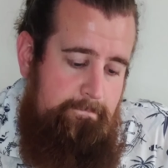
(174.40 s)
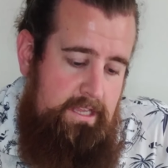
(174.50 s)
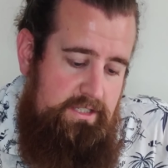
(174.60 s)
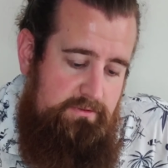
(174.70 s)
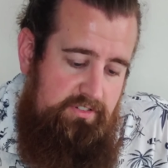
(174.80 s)

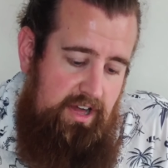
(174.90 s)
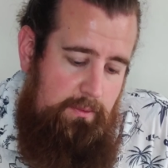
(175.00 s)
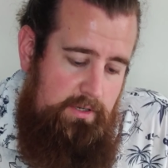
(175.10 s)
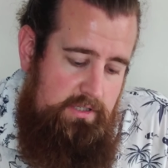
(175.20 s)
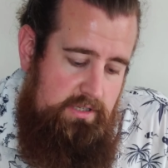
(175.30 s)
some
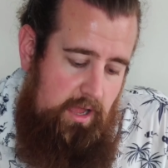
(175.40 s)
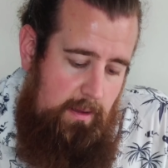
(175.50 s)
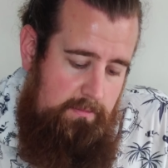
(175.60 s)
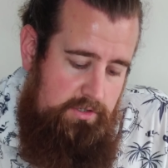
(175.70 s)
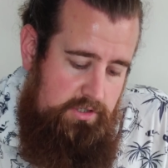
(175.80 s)
flowers,
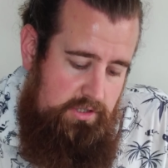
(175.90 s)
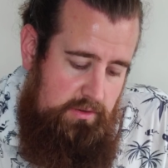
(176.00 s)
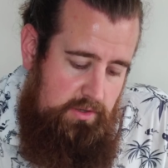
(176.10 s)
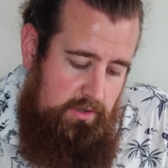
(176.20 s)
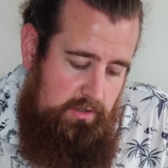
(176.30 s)
just so
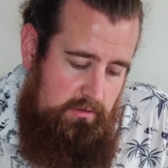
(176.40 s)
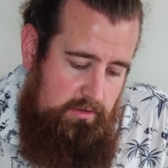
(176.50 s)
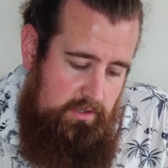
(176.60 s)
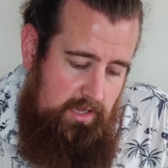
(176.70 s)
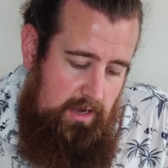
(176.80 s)
you
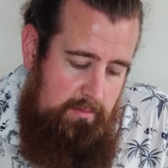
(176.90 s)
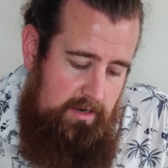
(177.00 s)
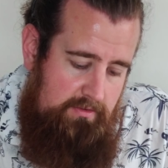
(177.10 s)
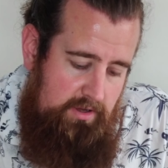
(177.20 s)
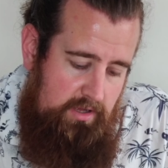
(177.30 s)
can get a
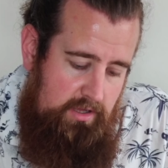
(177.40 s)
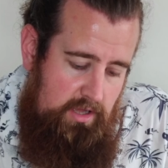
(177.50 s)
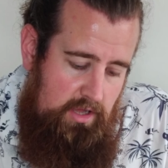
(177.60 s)
bit of a